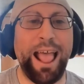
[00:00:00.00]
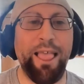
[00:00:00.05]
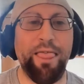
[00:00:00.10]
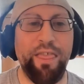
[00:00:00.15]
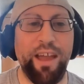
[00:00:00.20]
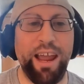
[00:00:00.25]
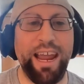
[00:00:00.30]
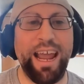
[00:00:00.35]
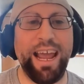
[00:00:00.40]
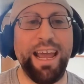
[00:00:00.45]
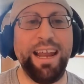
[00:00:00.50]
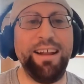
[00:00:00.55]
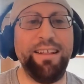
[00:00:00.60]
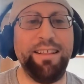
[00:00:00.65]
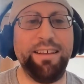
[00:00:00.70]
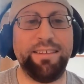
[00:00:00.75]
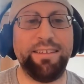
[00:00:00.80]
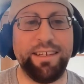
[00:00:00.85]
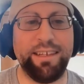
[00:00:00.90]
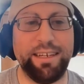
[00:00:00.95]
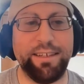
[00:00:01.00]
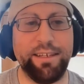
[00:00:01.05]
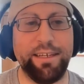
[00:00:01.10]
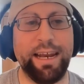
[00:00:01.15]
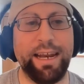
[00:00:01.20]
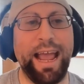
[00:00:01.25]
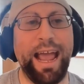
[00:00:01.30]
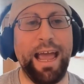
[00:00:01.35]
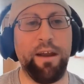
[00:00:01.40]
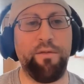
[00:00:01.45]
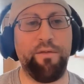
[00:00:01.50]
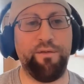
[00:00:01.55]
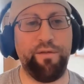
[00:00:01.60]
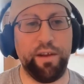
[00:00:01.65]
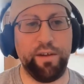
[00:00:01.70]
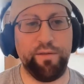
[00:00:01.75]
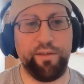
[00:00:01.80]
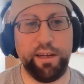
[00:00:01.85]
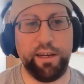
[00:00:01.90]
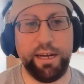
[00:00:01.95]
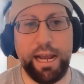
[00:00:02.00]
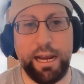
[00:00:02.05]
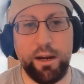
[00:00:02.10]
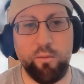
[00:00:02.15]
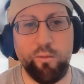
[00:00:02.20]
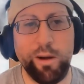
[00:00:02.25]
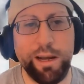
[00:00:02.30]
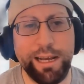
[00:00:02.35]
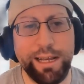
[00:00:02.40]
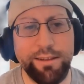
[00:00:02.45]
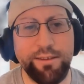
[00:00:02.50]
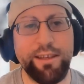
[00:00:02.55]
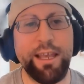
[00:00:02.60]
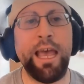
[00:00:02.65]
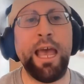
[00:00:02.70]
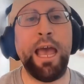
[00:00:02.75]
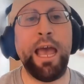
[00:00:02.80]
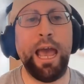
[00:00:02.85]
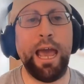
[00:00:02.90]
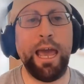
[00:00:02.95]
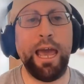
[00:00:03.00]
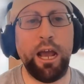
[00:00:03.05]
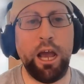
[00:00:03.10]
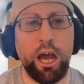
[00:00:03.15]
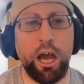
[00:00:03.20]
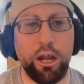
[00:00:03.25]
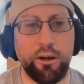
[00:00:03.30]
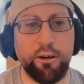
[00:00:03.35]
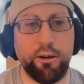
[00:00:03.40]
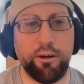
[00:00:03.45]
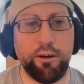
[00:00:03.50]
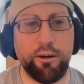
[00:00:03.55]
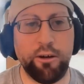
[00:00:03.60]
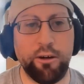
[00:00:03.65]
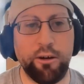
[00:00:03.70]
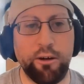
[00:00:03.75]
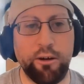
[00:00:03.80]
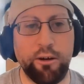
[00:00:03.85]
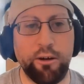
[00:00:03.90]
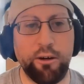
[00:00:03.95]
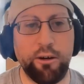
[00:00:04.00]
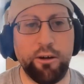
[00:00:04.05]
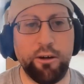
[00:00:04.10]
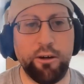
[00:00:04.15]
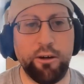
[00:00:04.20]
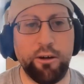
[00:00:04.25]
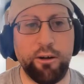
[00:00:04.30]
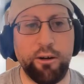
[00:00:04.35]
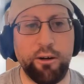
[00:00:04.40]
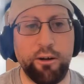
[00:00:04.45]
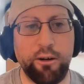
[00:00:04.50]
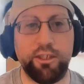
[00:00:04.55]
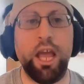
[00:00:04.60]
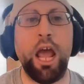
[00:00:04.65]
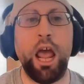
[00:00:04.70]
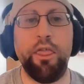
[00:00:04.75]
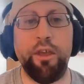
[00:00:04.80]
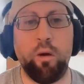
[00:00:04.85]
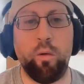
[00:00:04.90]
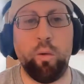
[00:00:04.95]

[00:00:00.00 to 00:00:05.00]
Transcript: They ended the season at 59 wins and 103 losses,